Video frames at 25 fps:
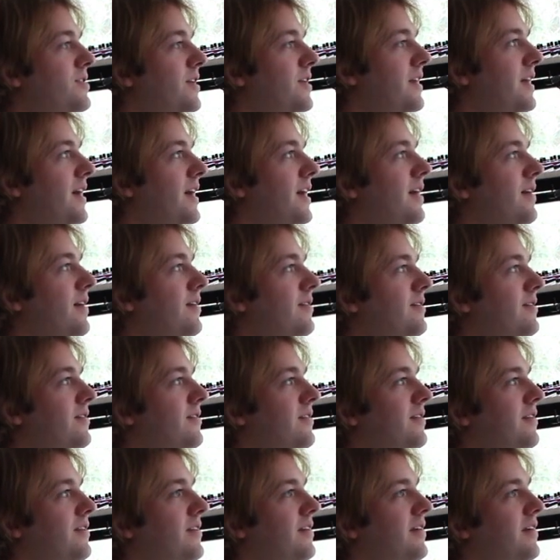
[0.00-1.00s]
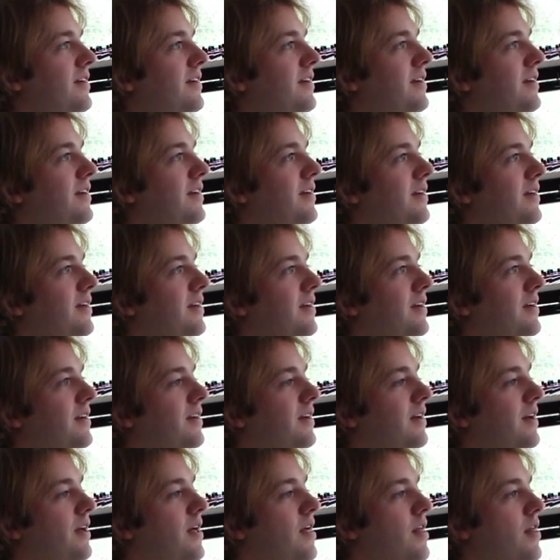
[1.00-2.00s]
check out
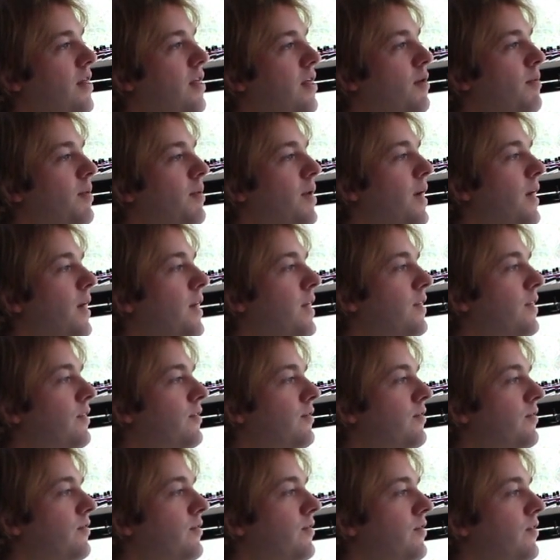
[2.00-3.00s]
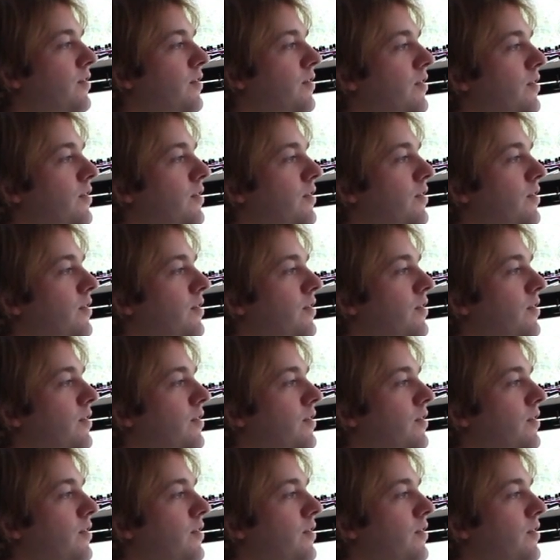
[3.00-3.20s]
the bass.